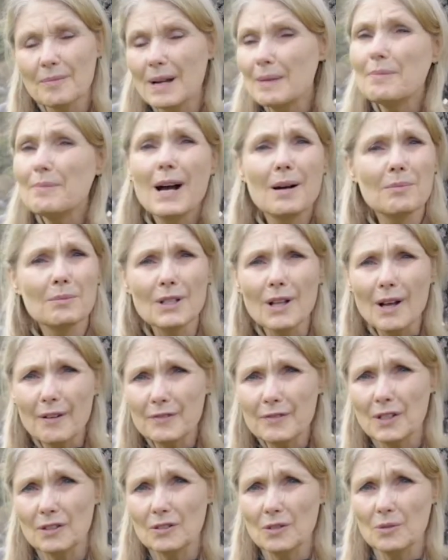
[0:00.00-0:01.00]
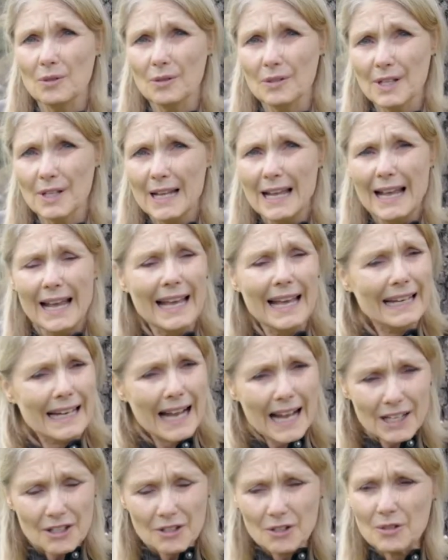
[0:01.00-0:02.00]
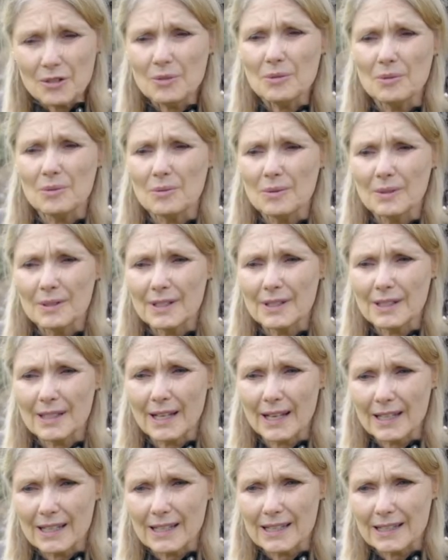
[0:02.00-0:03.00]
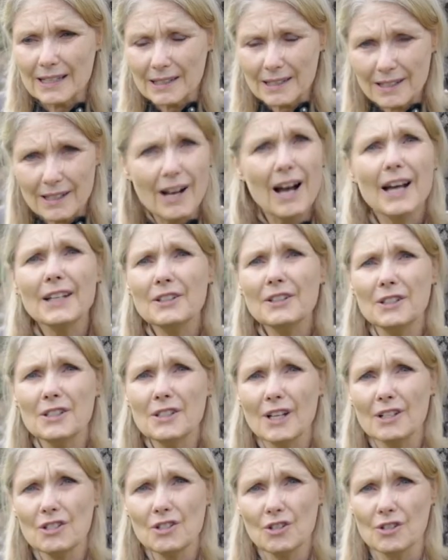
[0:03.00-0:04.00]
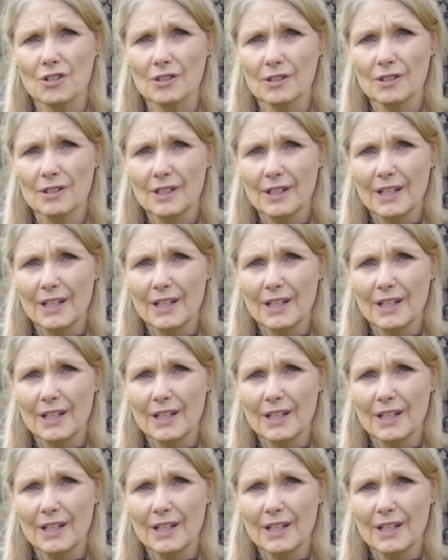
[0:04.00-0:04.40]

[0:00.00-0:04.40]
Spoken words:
My mom loved the Lord, and I knew that God could touch her.